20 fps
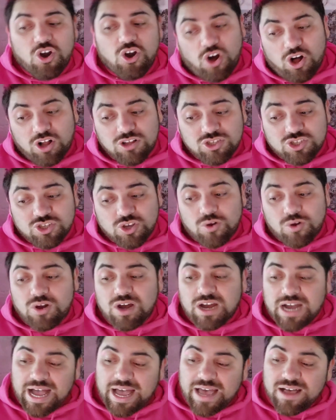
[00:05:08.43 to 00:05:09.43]
Also,
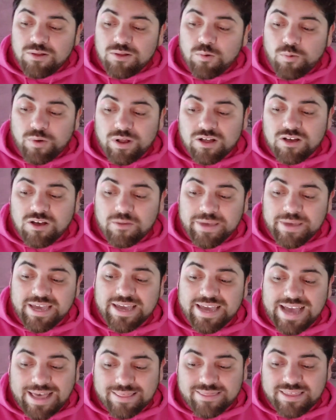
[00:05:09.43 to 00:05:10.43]
Kyle welcoming
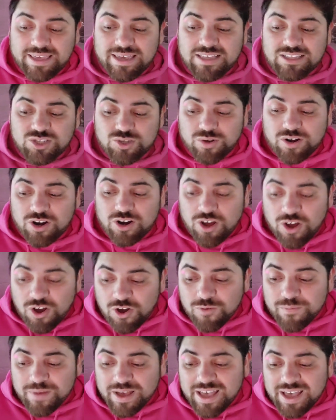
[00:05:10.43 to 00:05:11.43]
Kathy into her
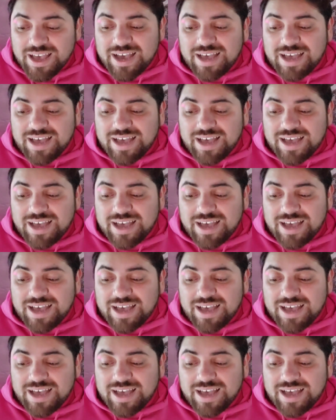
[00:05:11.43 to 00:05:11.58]
home.